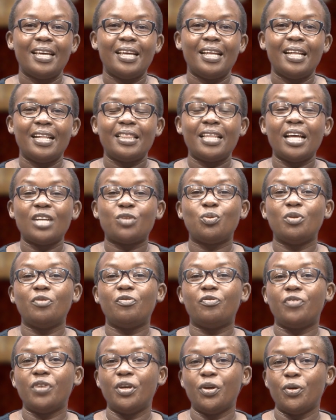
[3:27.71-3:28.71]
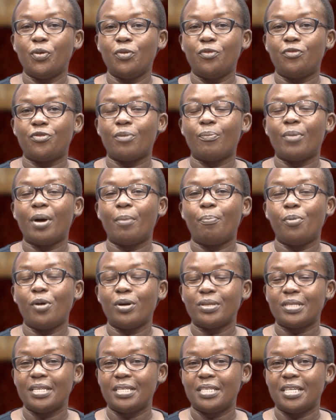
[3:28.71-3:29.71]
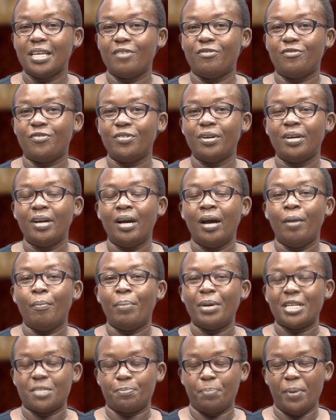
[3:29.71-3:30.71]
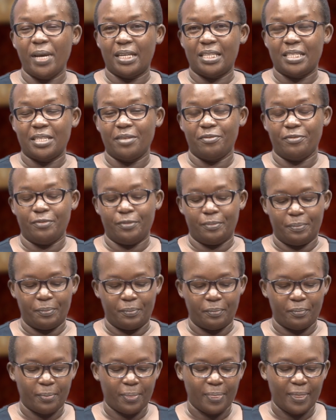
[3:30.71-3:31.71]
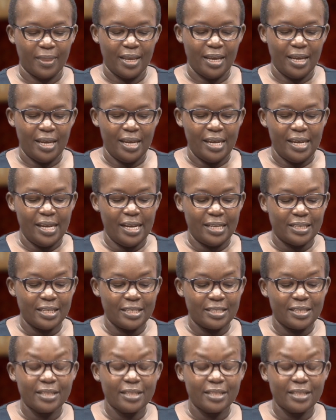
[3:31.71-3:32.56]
that we view from a positive perspective. It is the